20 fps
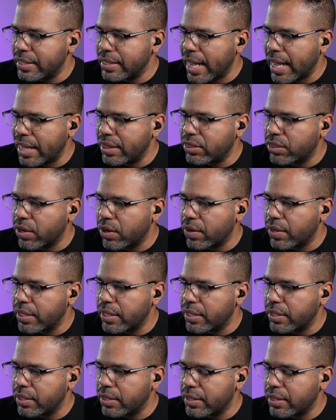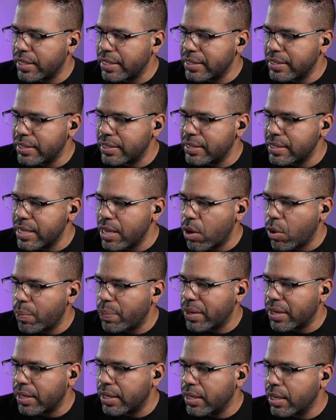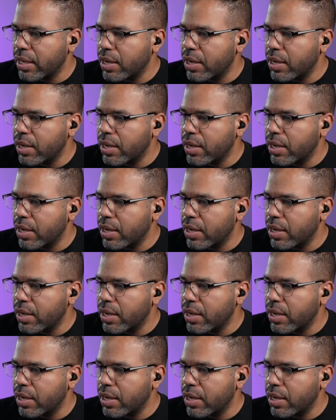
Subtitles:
9:30. This is the open.